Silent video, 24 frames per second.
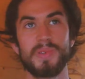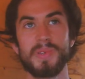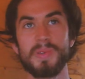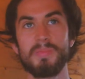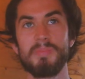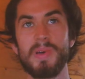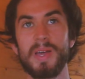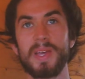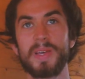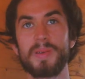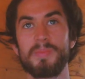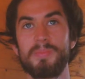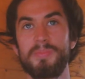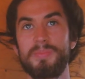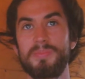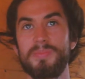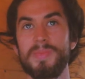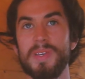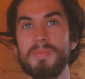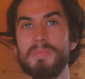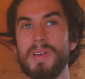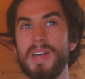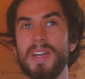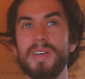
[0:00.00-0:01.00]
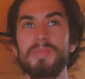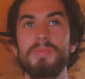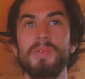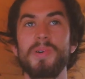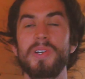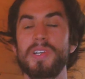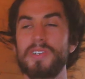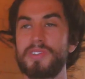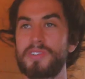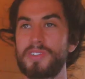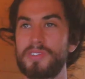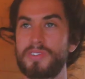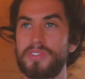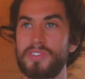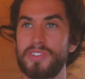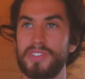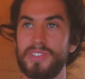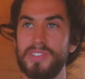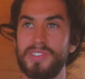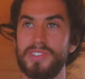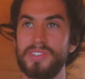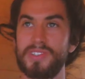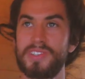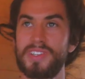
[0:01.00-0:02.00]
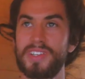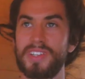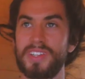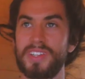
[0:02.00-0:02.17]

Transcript: You make you make money for food.